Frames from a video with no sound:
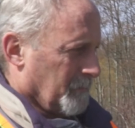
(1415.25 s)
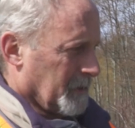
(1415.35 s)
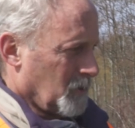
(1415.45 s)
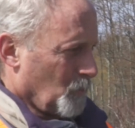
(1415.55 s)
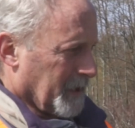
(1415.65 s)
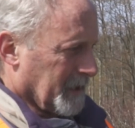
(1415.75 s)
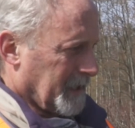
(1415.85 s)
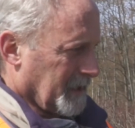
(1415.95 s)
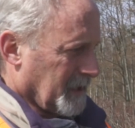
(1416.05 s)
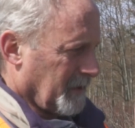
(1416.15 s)
But you want to
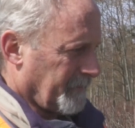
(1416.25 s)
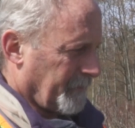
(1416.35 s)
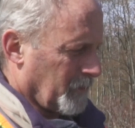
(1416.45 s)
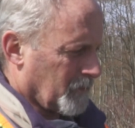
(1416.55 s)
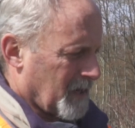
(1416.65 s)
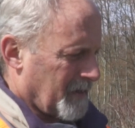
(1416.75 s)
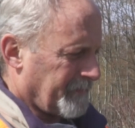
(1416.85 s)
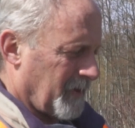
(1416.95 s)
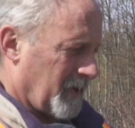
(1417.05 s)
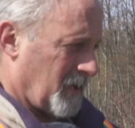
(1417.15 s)
get a photograph
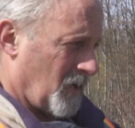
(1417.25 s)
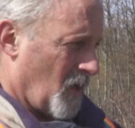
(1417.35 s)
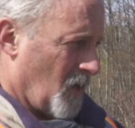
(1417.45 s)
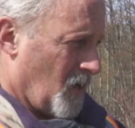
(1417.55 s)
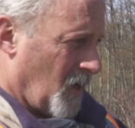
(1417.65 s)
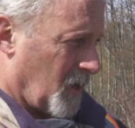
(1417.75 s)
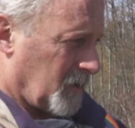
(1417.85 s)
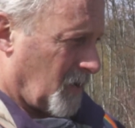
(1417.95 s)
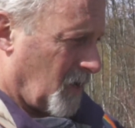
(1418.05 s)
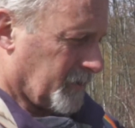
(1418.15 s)

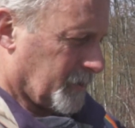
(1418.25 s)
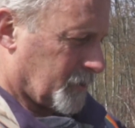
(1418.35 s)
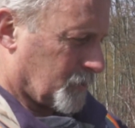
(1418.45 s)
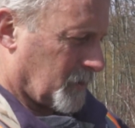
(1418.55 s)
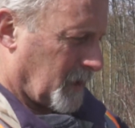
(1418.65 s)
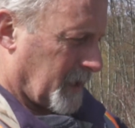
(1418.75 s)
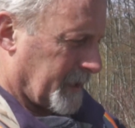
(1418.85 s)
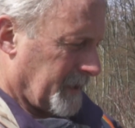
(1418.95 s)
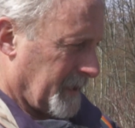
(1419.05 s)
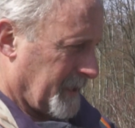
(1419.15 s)
along the
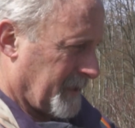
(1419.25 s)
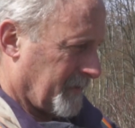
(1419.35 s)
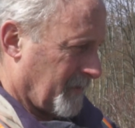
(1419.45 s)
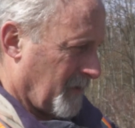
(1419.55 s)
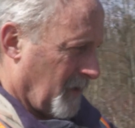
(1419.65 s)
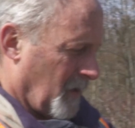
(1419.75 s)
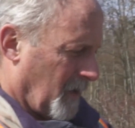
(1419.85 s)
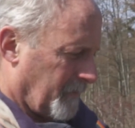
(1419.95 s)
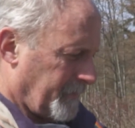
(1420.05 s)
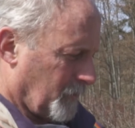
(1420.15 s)
shoreline
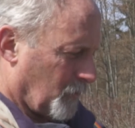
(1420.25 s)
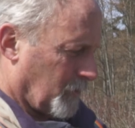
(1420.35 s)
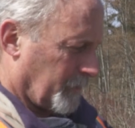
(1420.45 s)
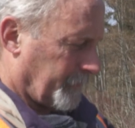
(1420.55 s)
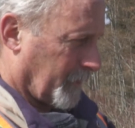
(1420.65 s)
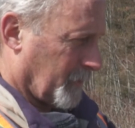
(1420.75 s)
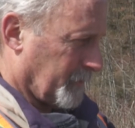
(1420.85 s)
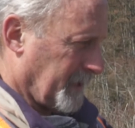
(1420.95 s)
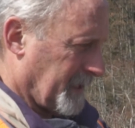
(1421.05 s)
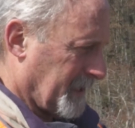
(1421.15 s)
of your oil zone.